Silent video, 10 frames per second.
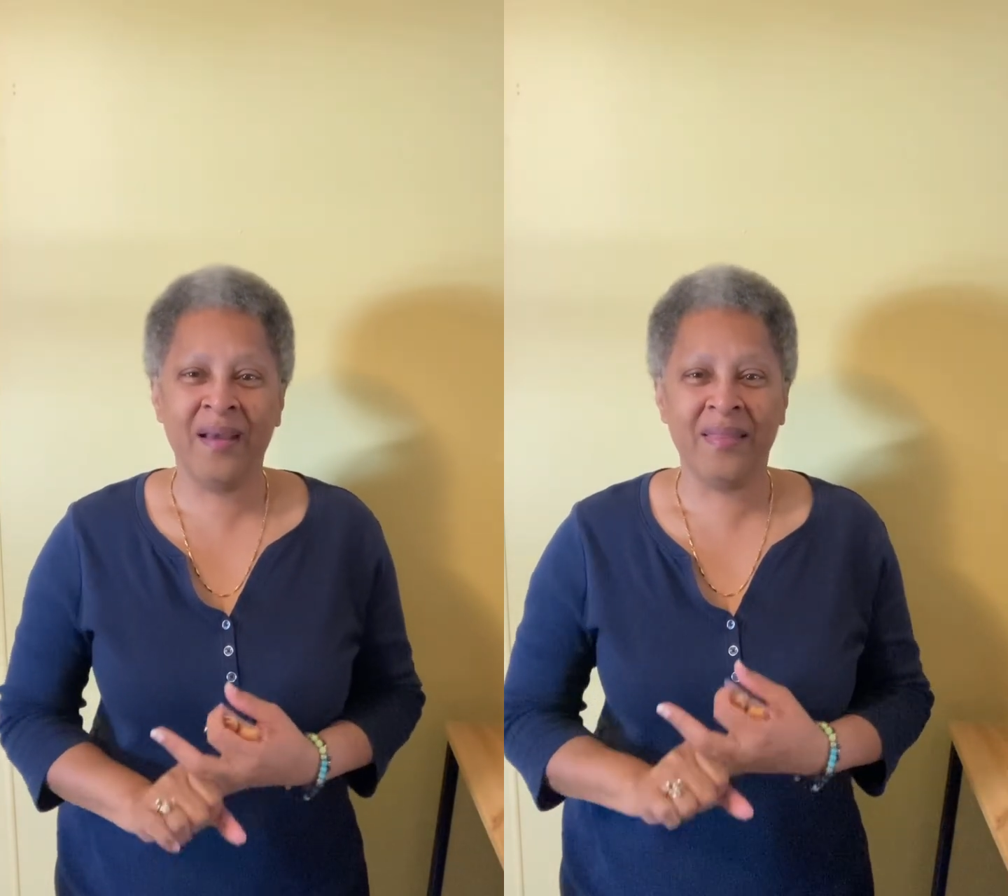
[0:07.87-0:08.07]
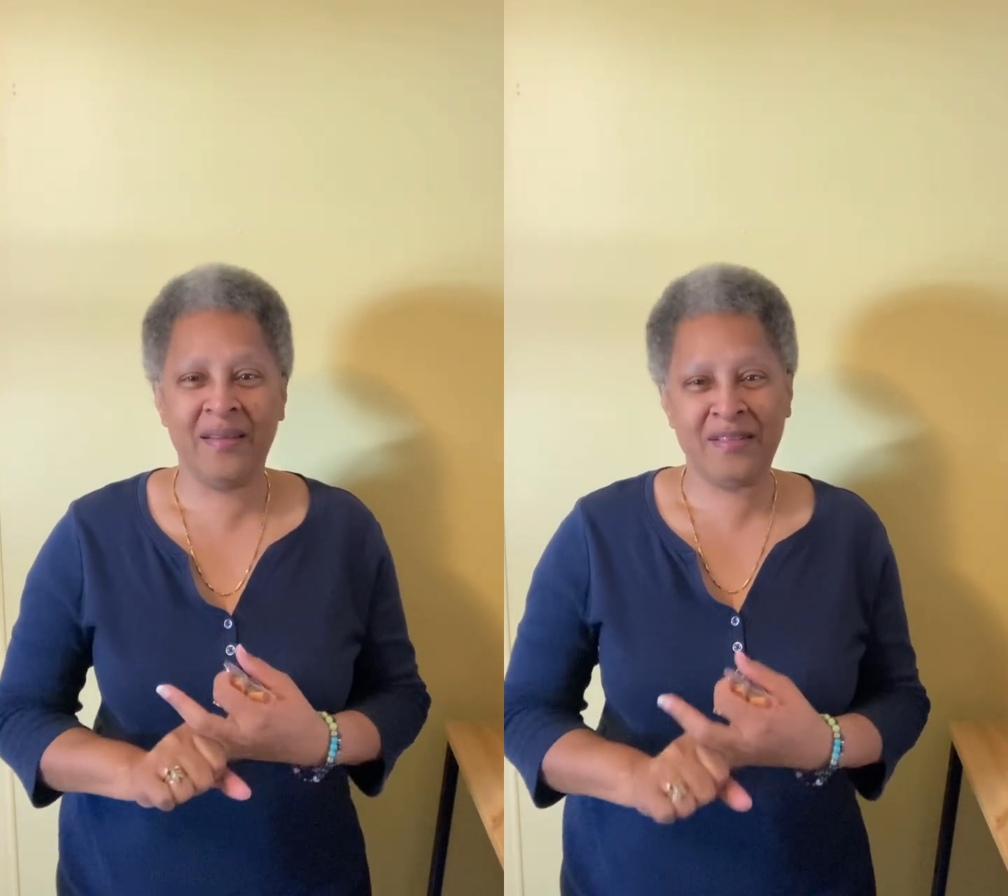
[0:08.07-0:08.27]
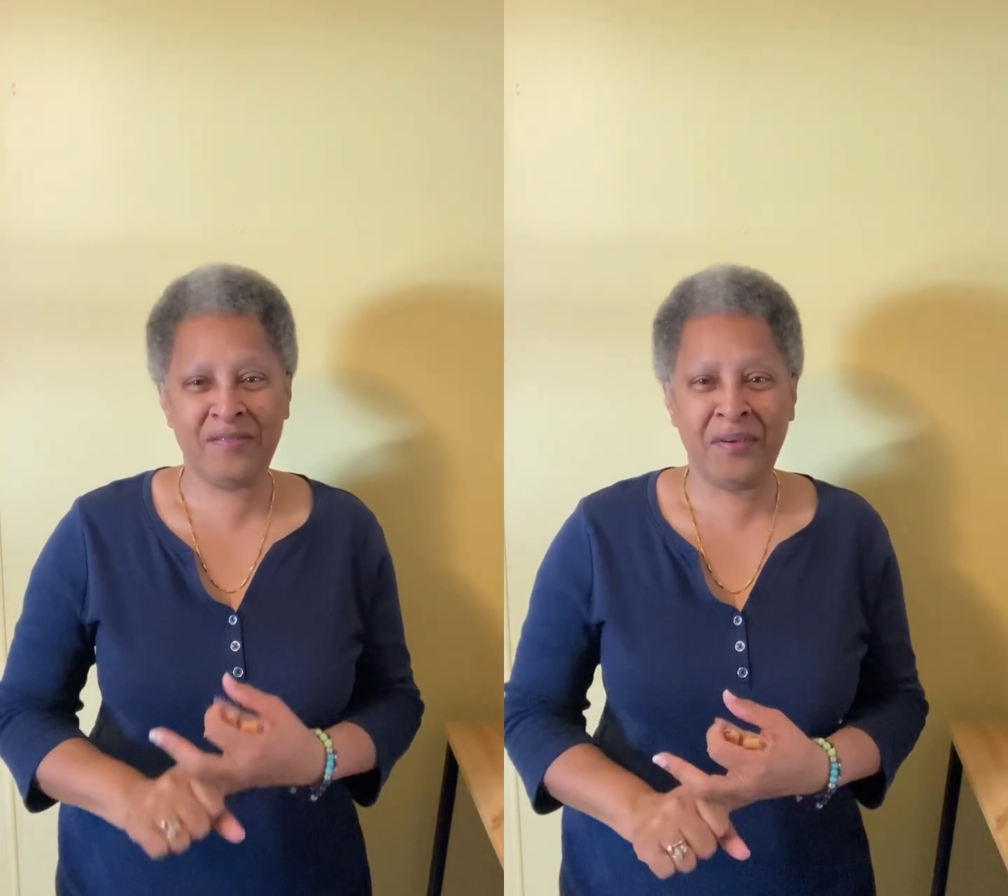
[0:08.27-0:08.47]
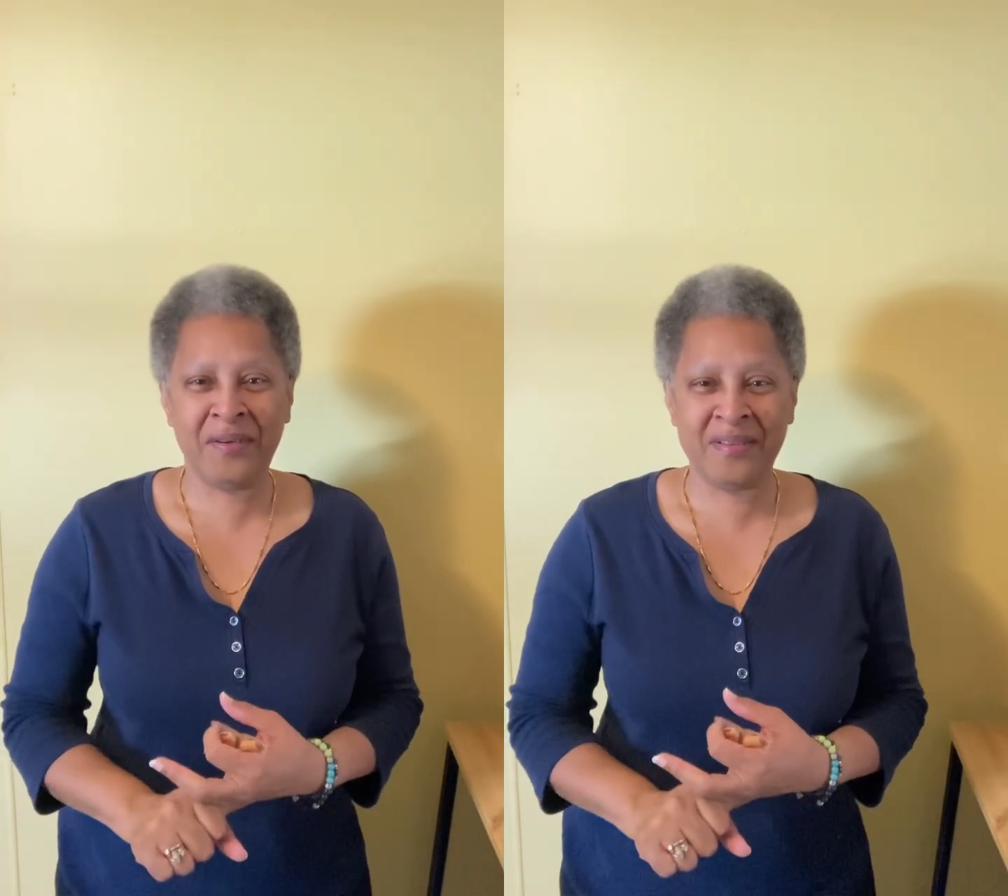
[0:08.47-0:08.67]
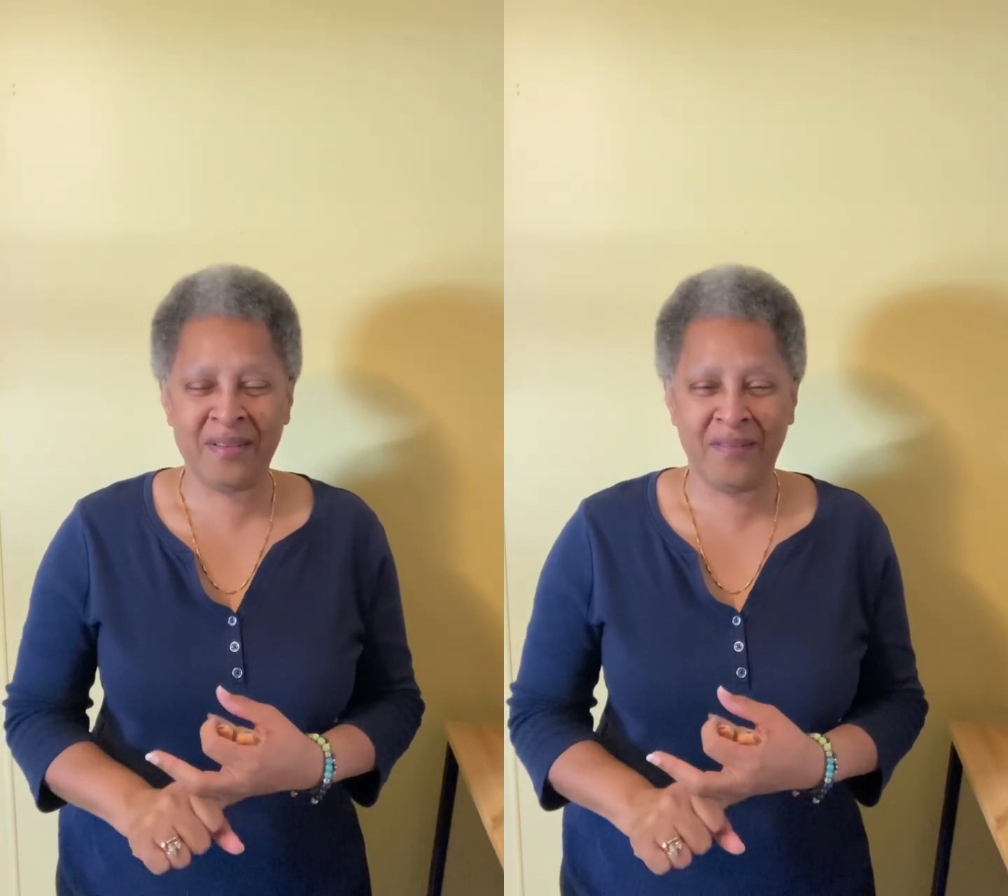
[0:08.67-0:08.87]
Let's
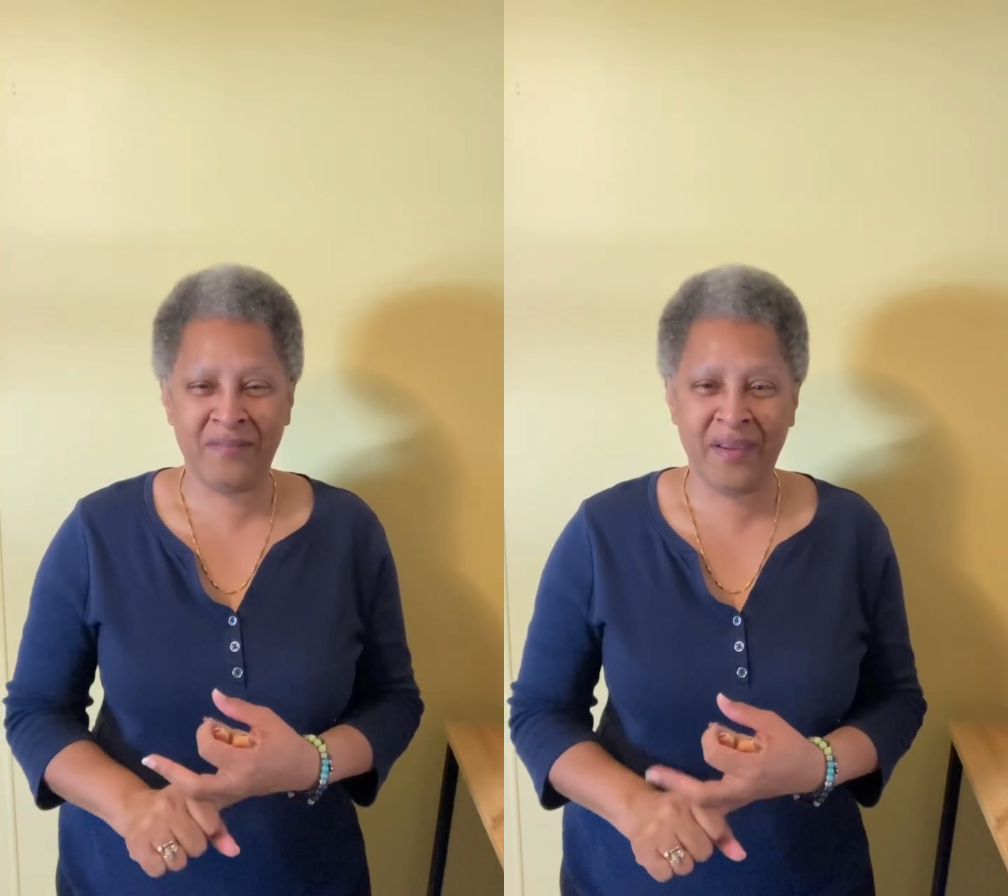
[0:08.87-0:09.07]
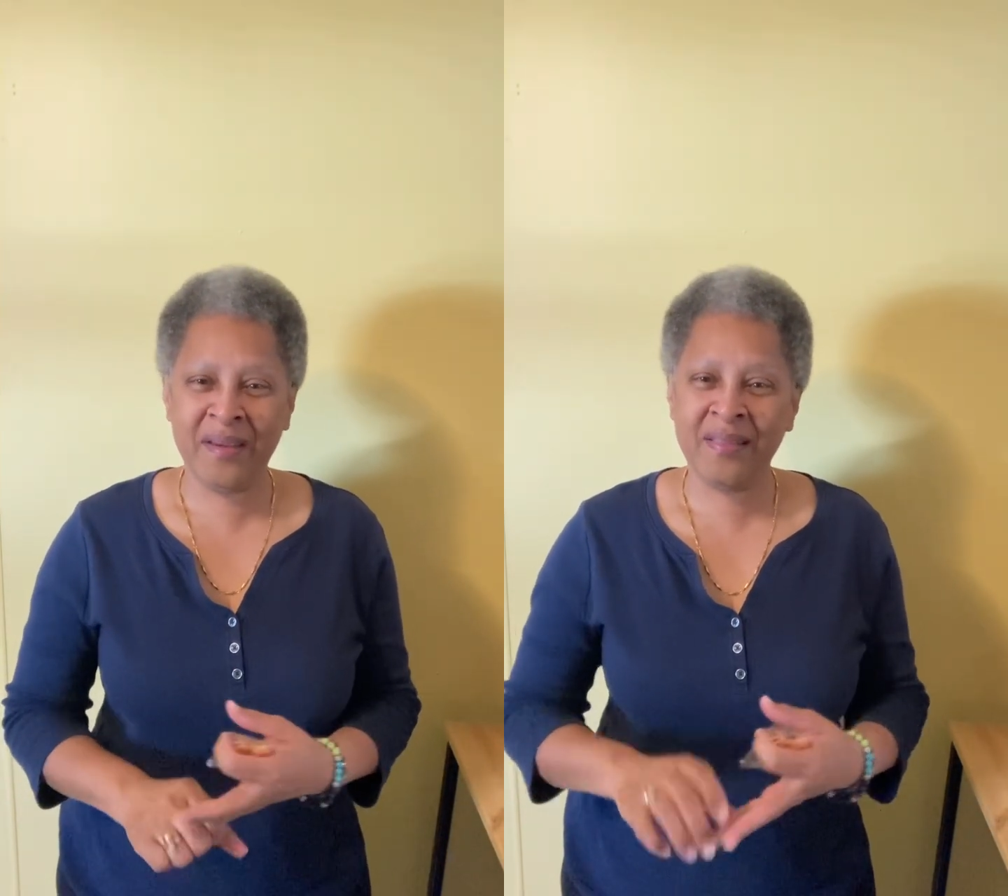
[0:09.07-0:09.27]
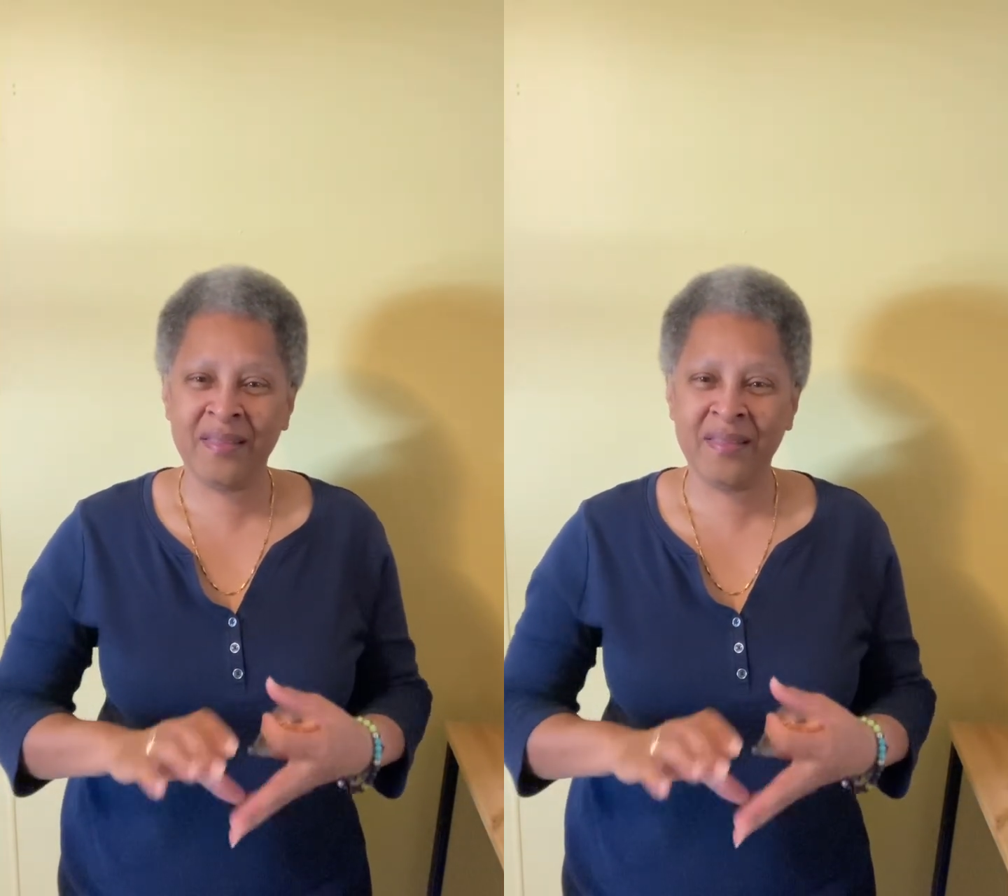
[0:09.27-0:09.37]
focus on faith.